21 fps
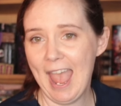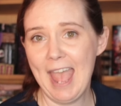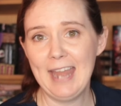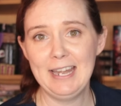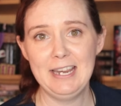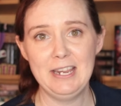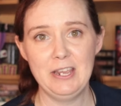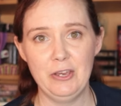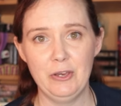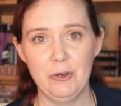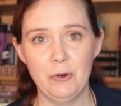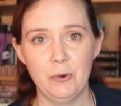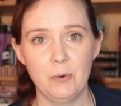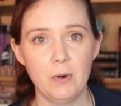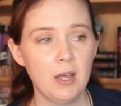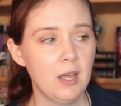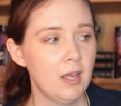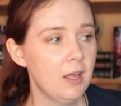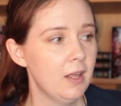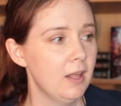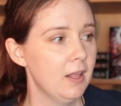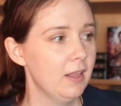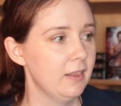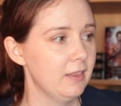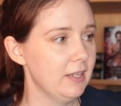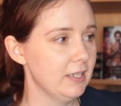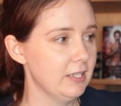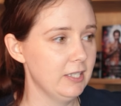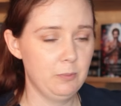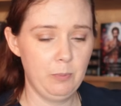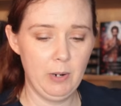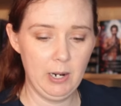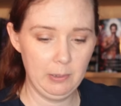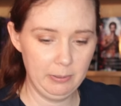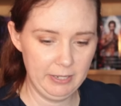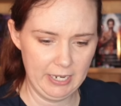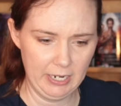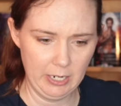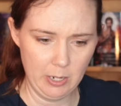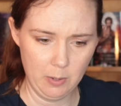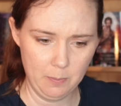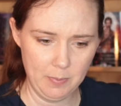Anywho, this is
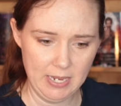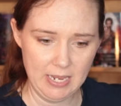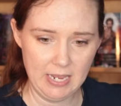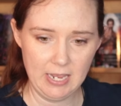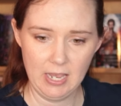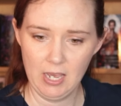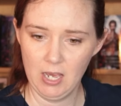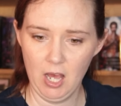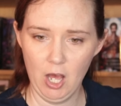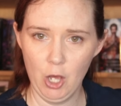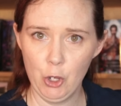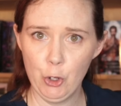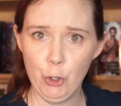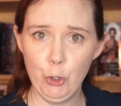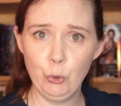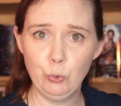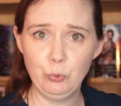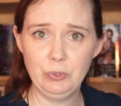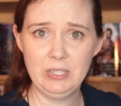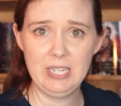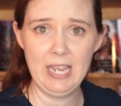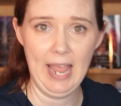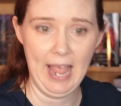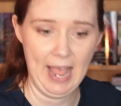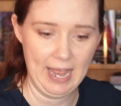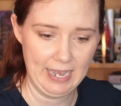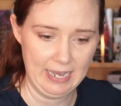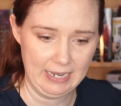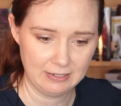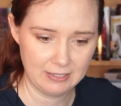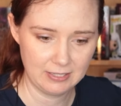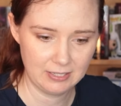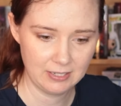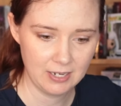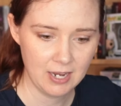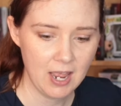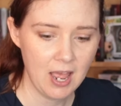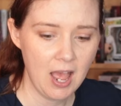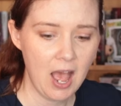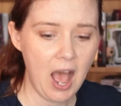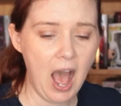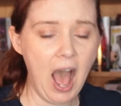probably gonna be a hoot to edit.
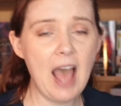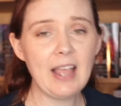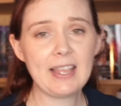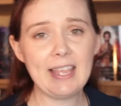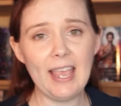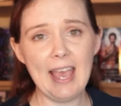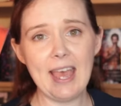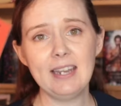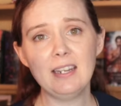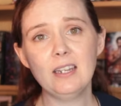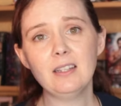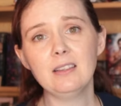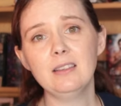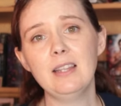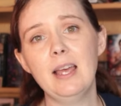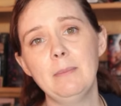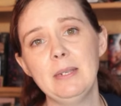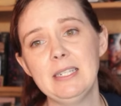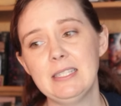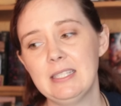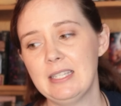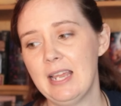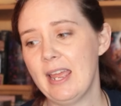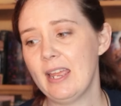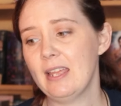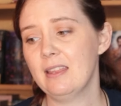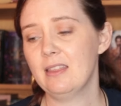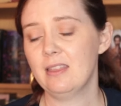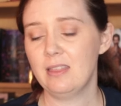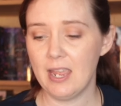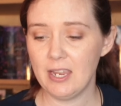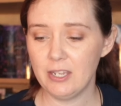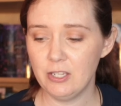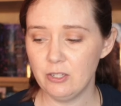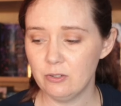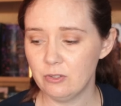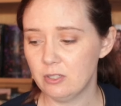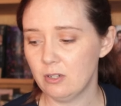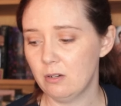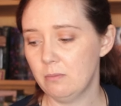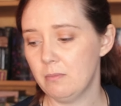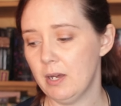Again, let me say thank
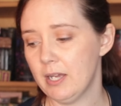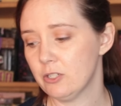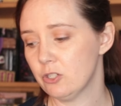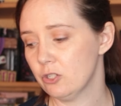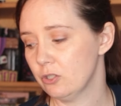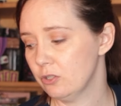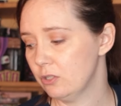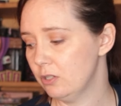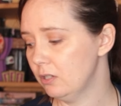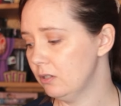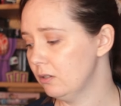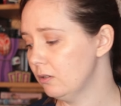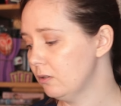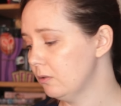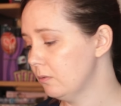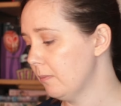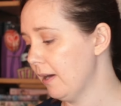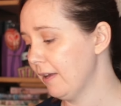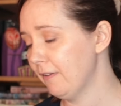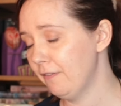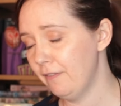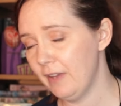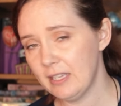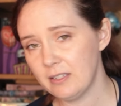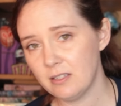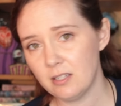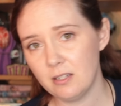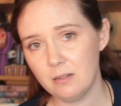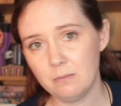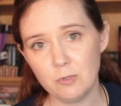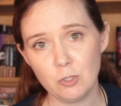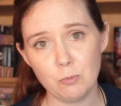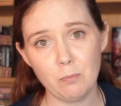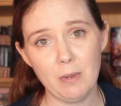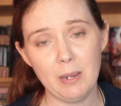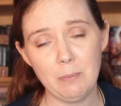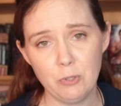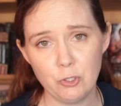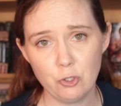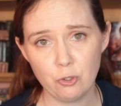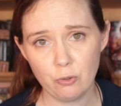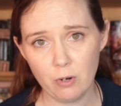you so much to my Phantoms,
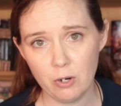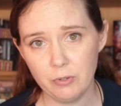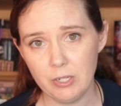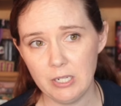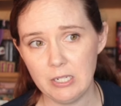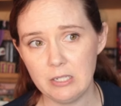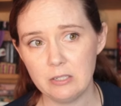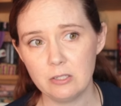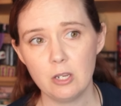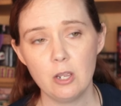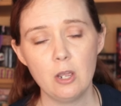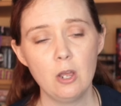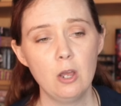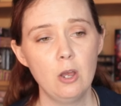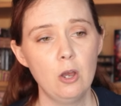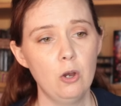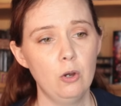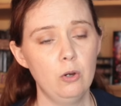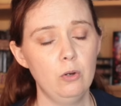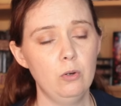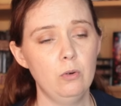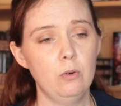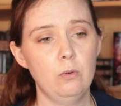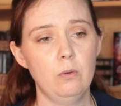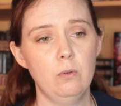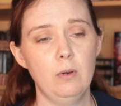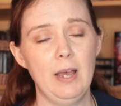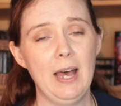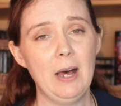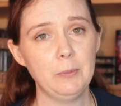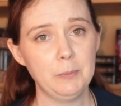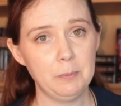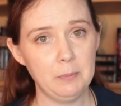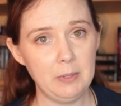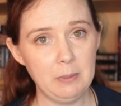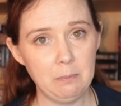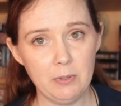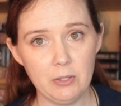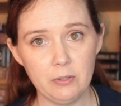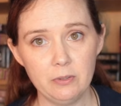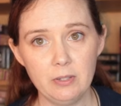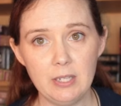my Patronies, who helped
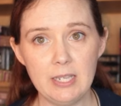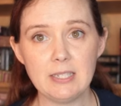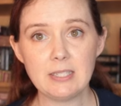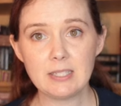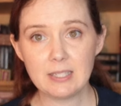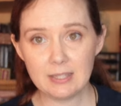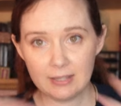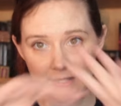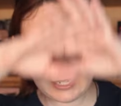me build this.